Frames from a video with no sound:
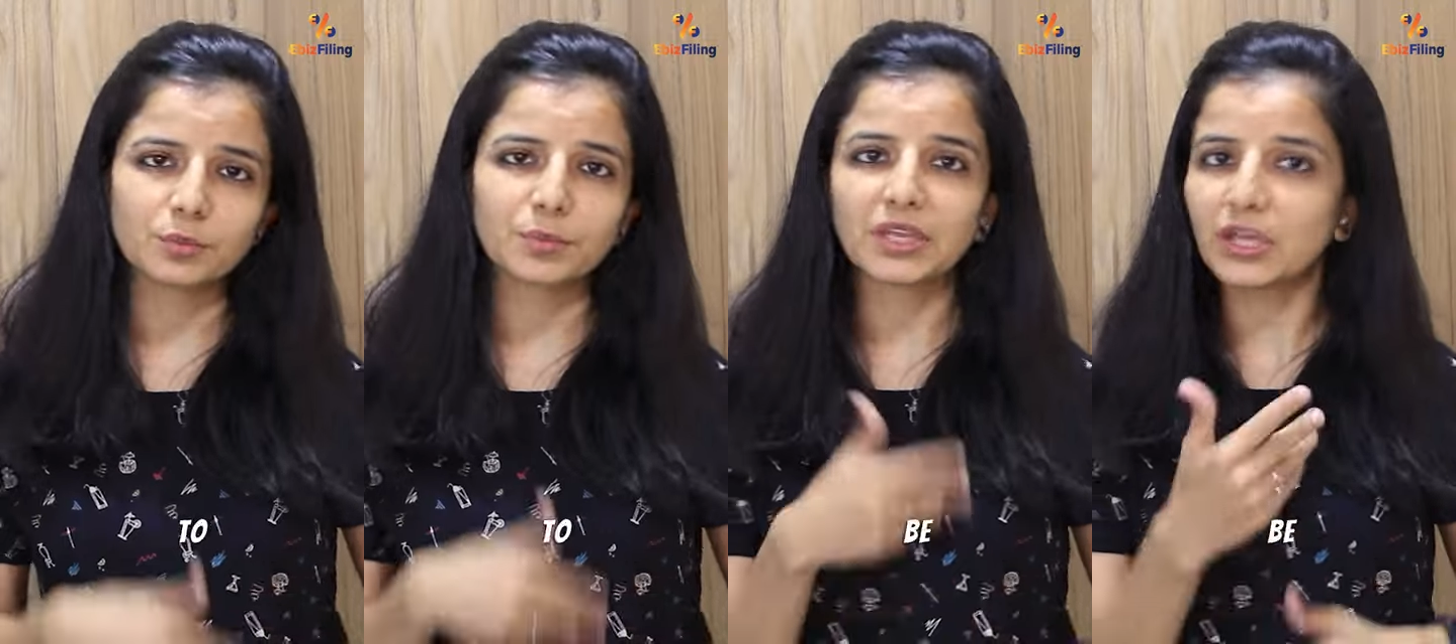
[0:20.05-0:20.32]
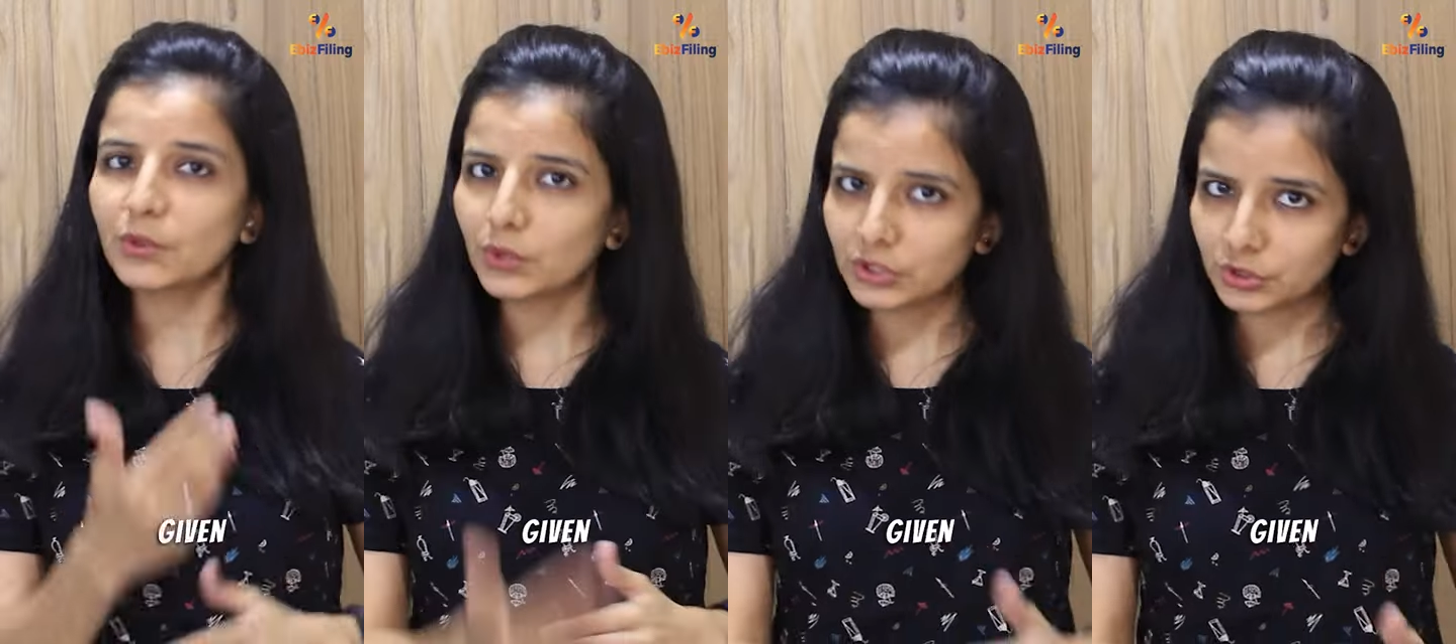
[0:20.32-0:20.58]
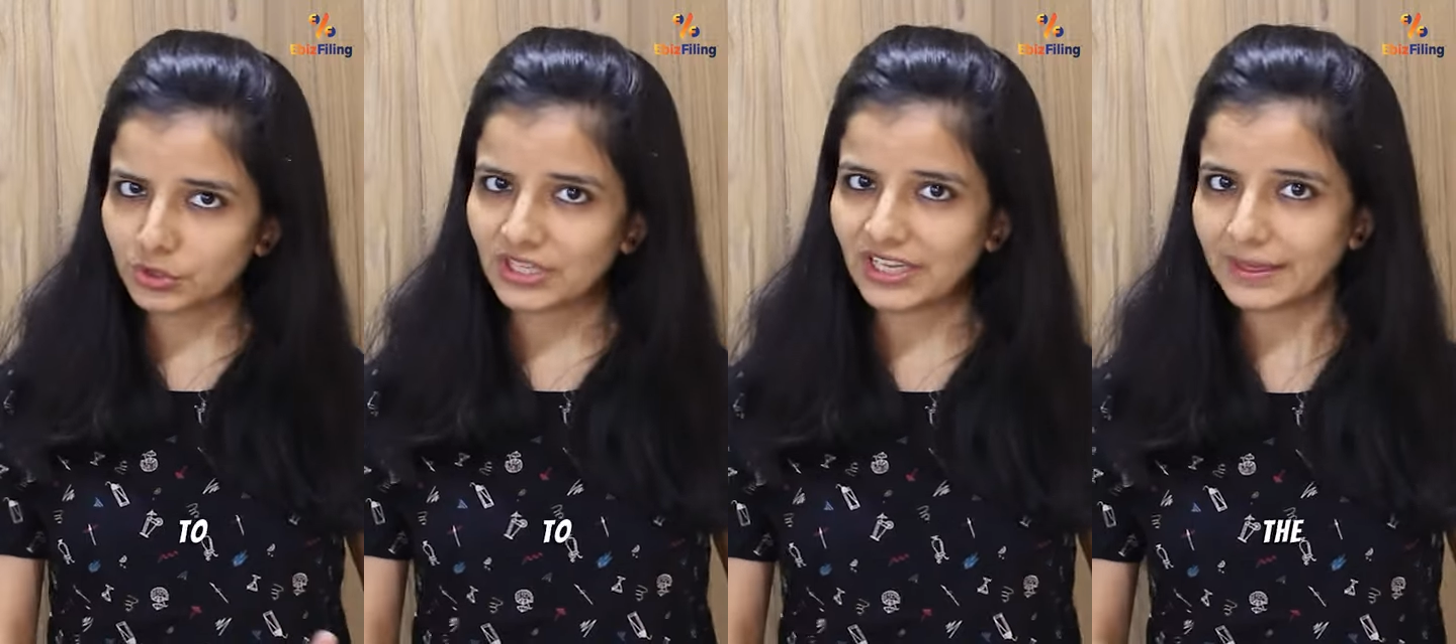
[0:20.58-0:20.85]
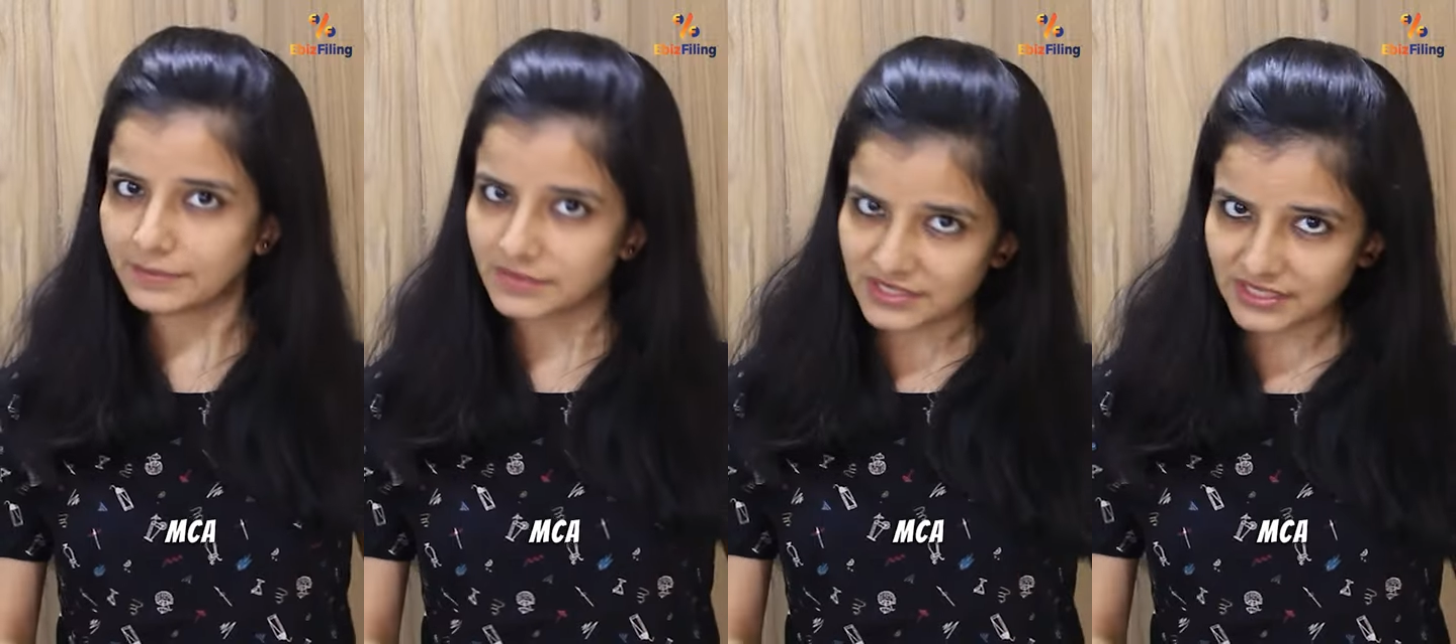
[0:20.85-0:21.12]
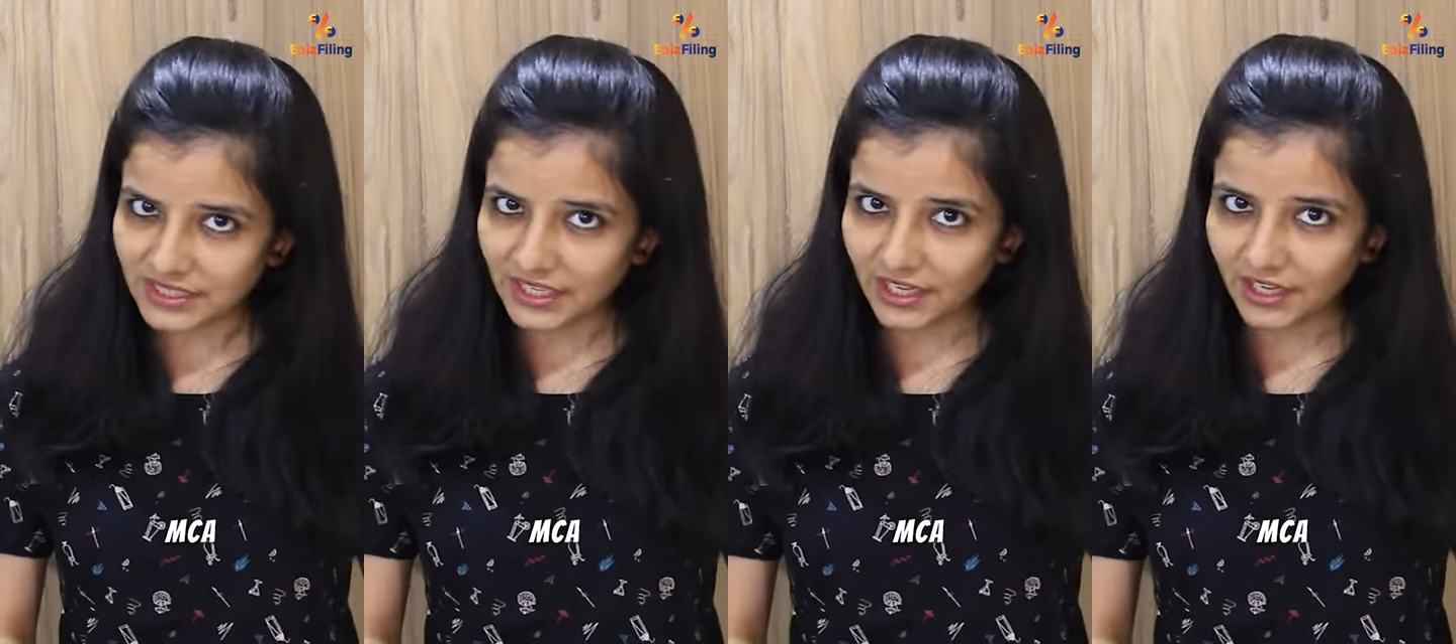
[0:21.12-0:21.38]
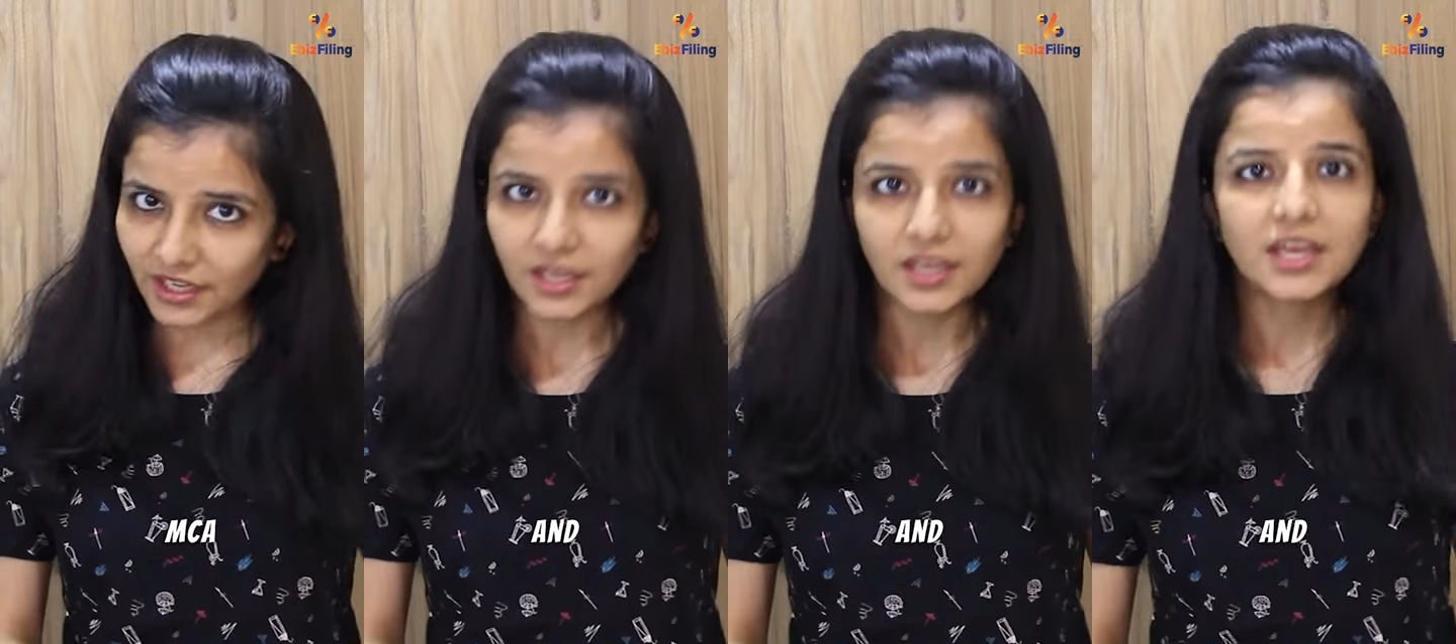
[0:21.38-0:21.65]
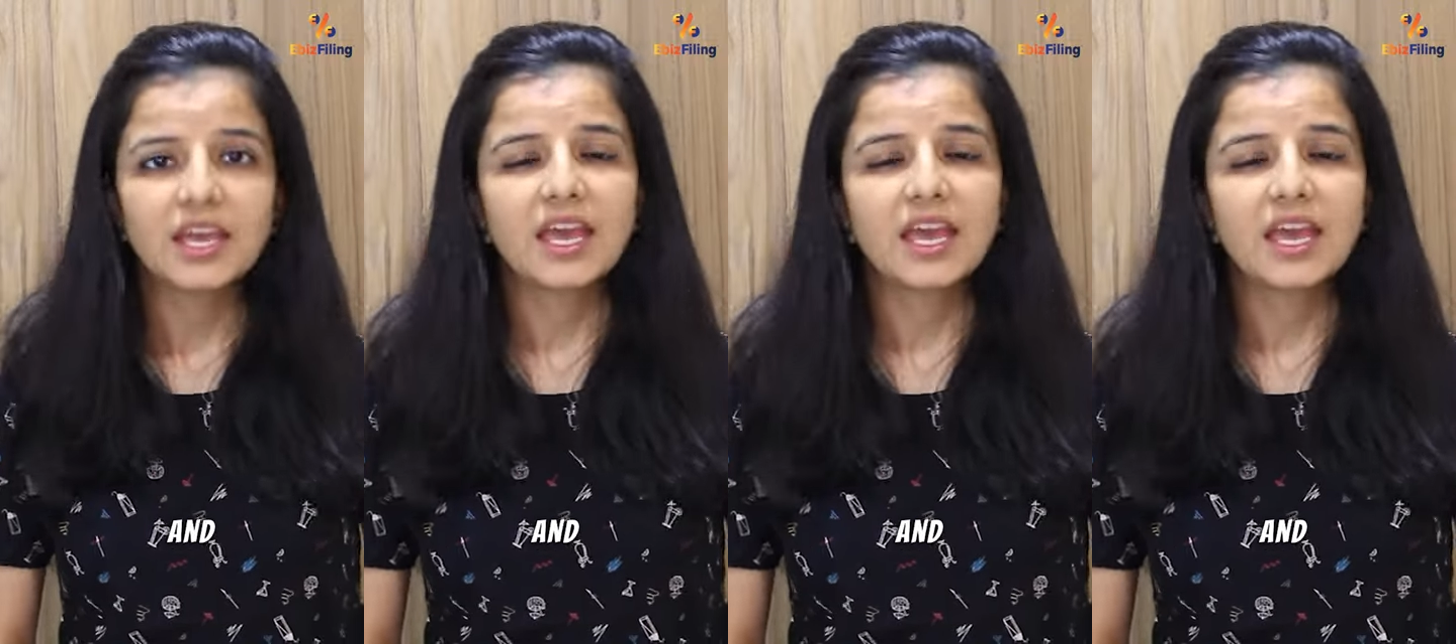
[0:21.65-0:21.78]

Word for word: be given to the MCA